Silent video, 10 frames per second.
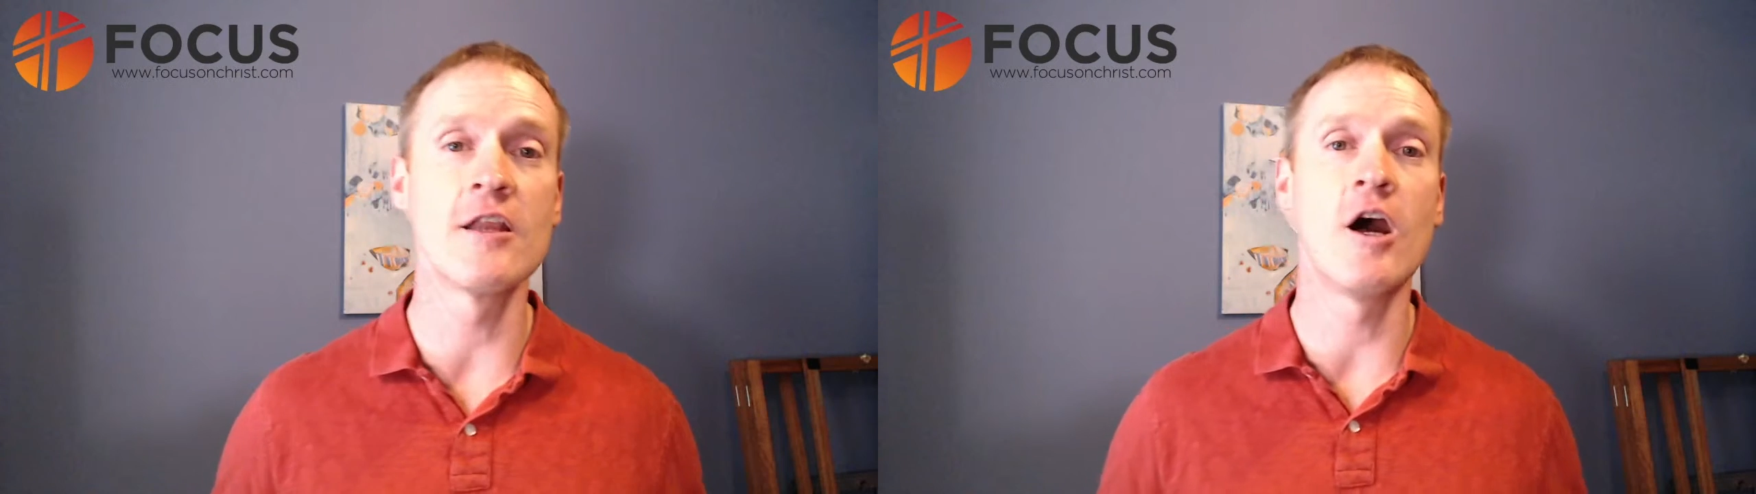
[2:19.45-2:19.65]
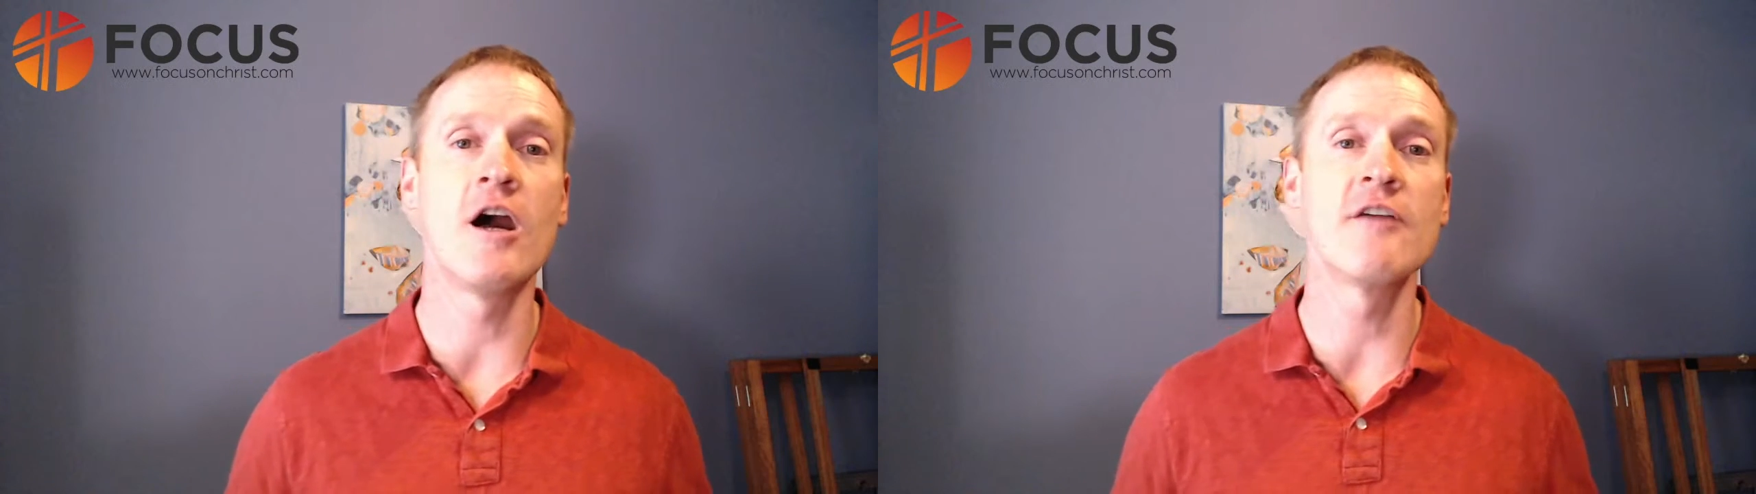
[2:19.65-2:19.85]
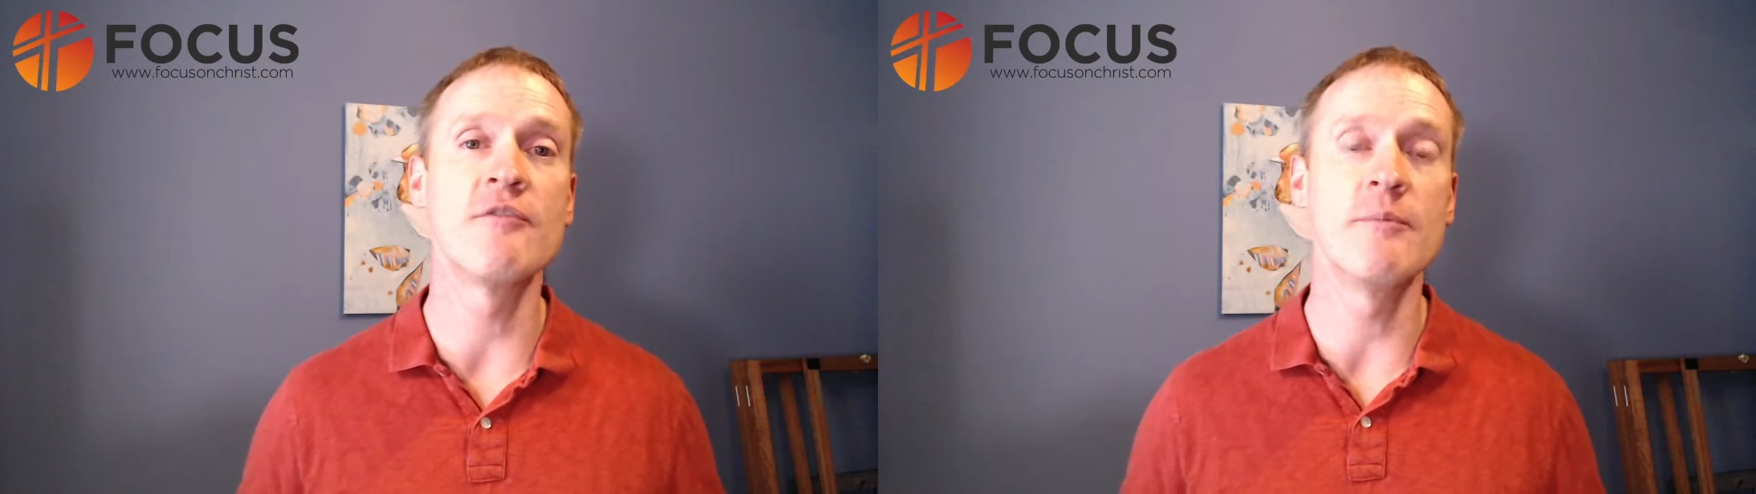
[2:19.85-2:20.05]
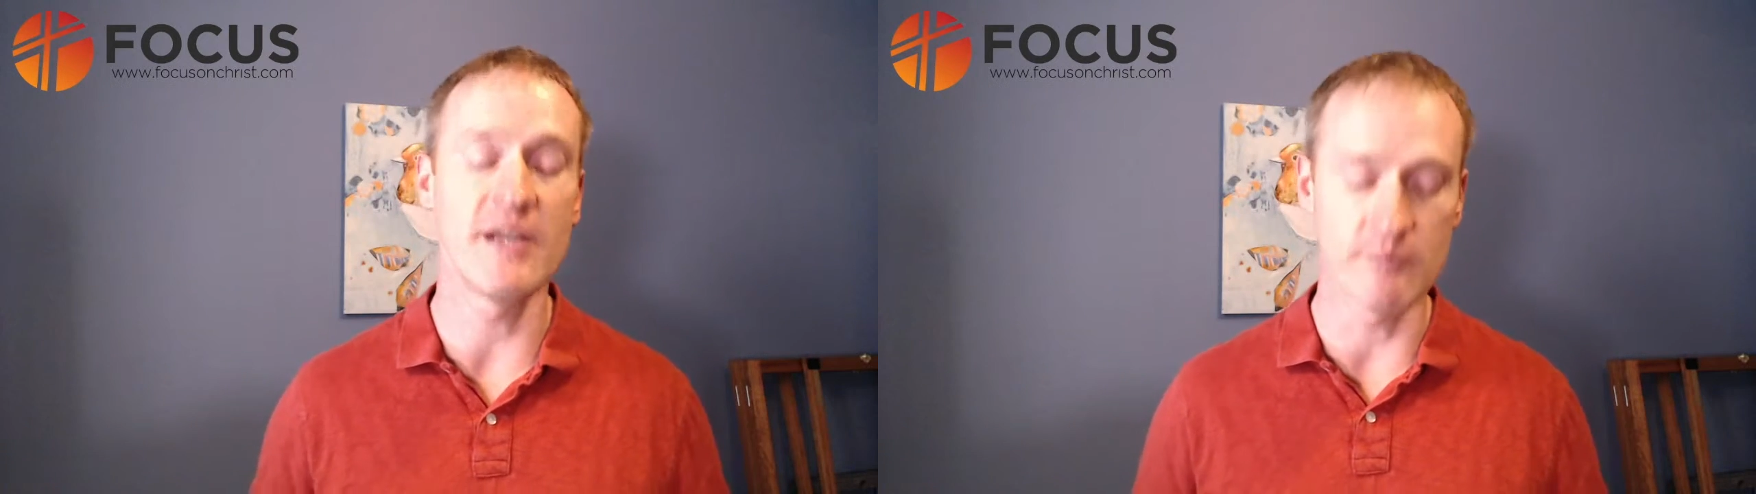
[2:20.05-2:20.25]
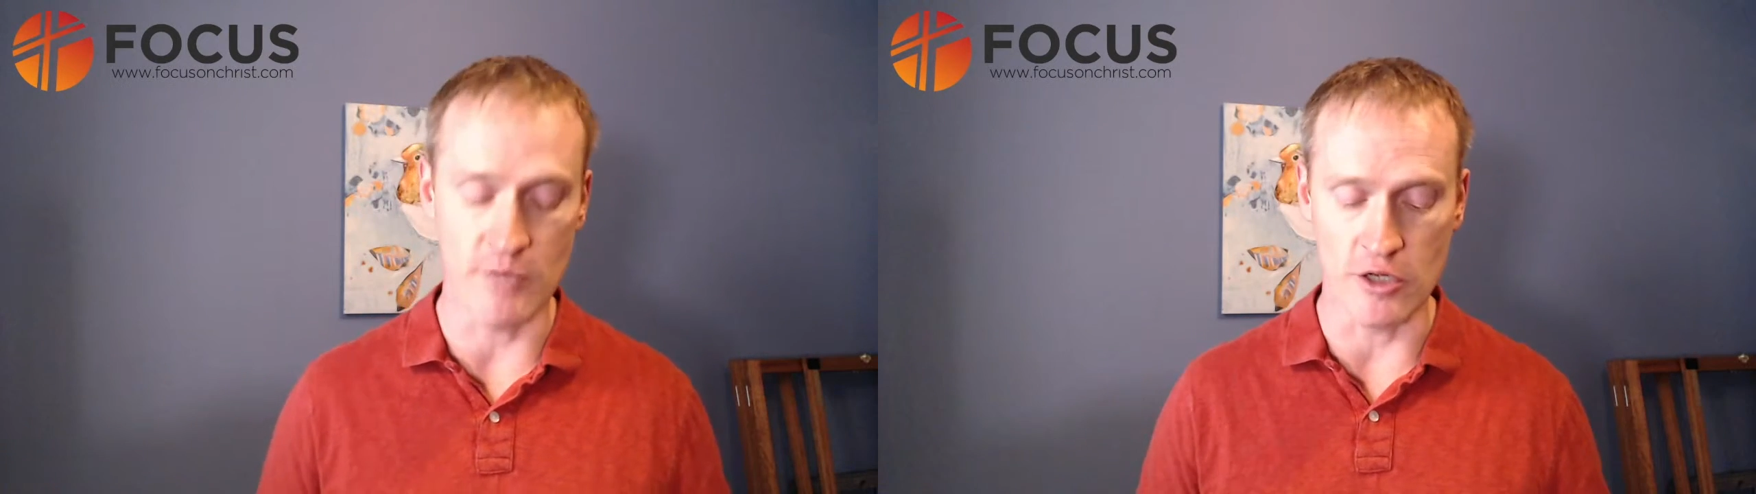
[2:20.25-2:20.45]
law of the
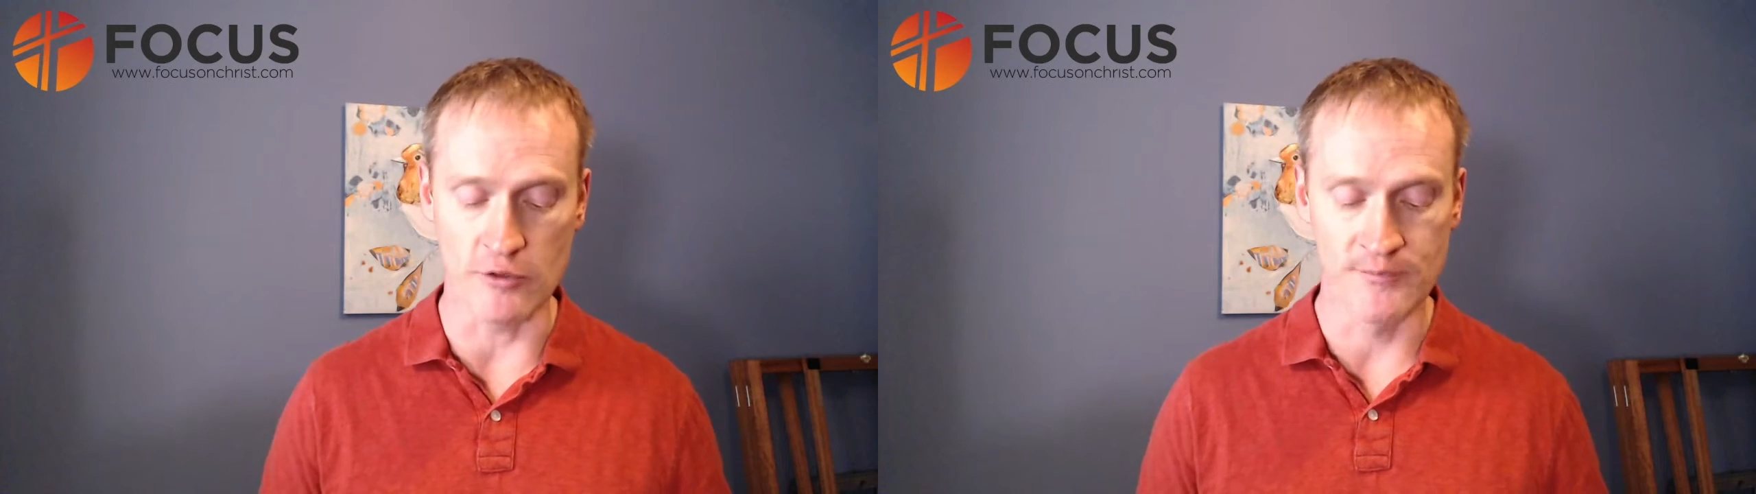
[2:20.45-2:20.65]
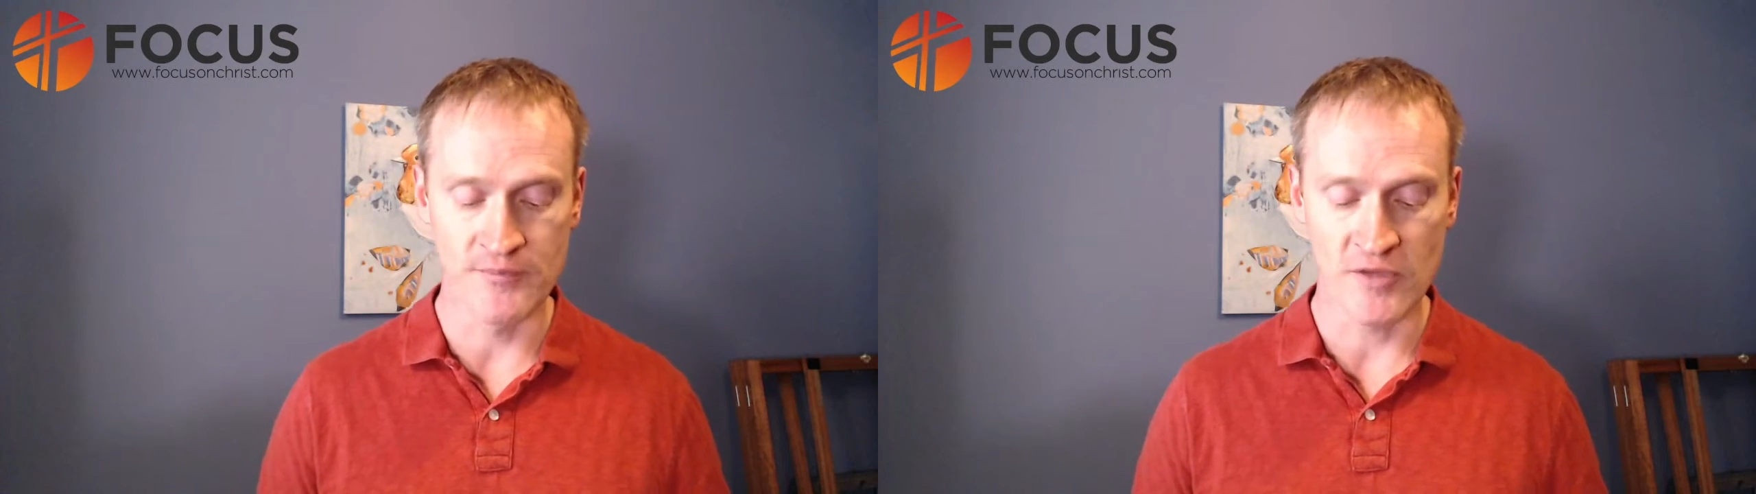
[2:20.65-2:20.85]
Big Mo,